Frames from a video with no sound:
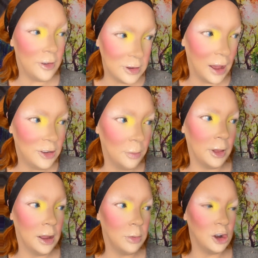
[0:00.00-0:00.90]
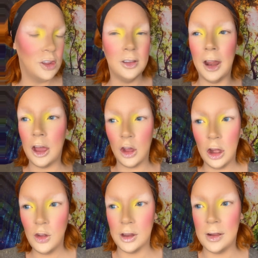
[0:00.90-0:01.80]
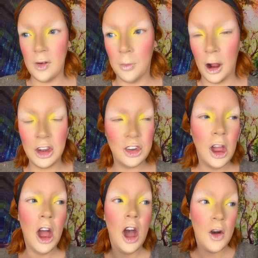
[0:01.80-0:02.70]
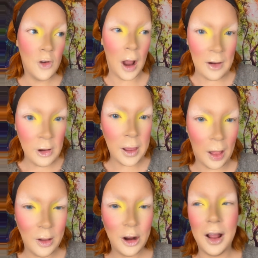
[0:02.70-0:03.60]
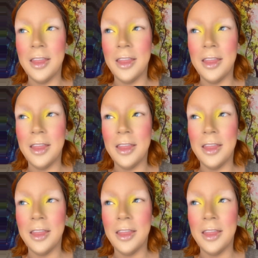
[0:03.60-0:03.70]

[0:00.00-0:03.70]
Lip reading: tons of blending brushes and I could use a different brush for every color,